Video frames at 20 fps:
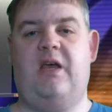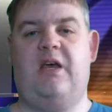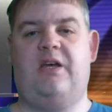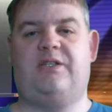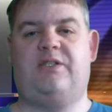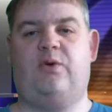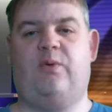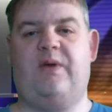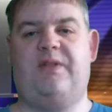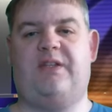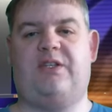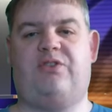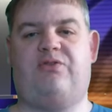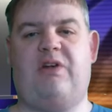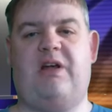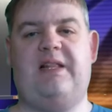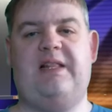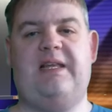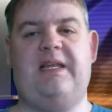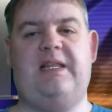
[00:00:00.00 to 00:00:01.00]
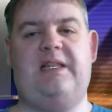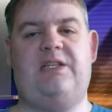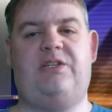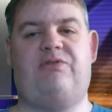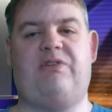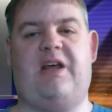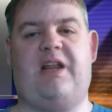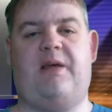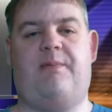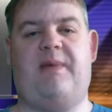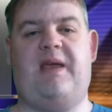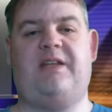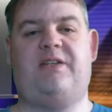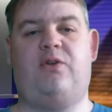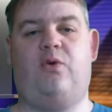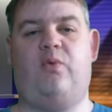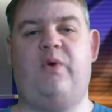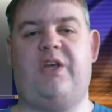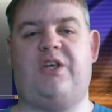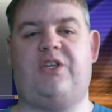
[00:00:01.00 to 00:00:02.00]
so when the struggling illustrator makes a
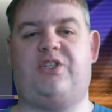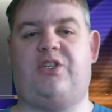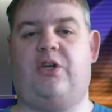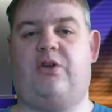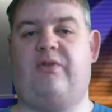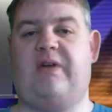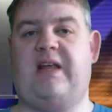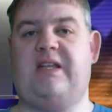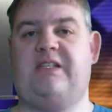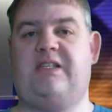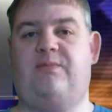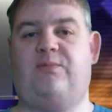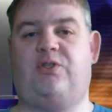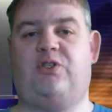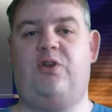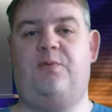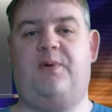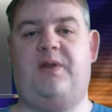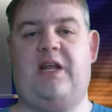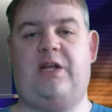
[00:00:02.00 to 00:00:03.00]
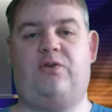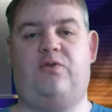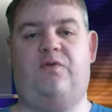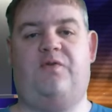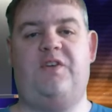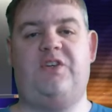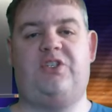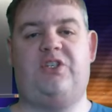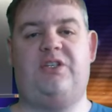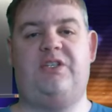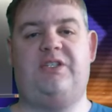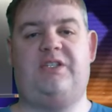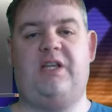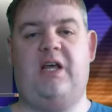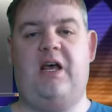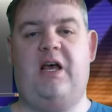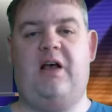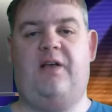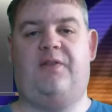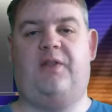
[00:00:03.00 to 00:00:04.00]
wish that grants him supernatural visions,
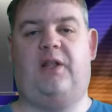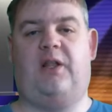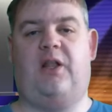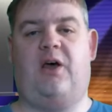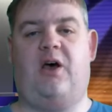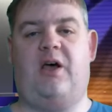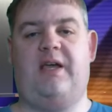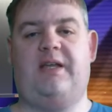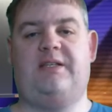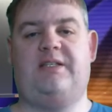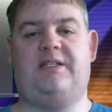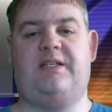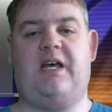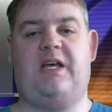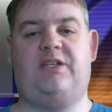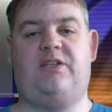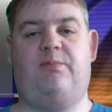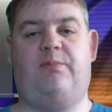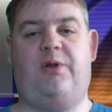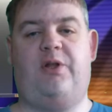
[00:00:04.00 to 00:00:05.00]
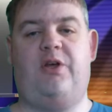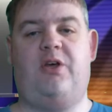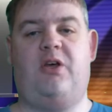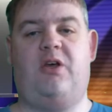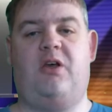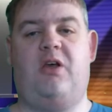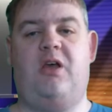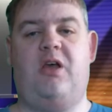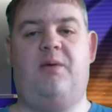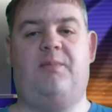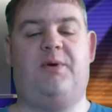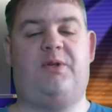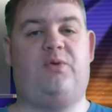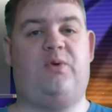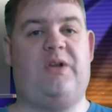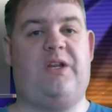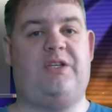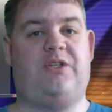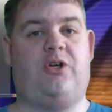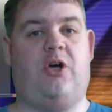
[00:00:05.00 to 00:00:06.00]
the lines start to blur
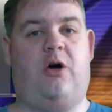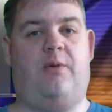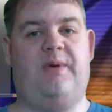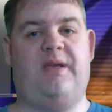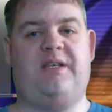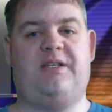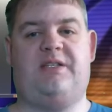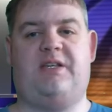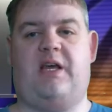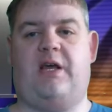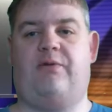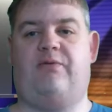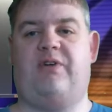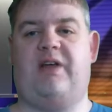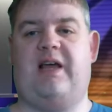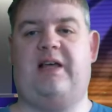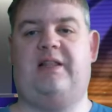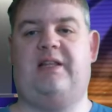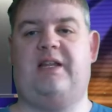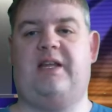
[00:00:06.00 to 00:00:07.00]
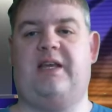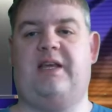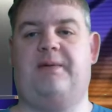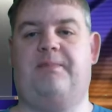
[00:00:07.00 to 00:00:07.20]
between his comics and reality.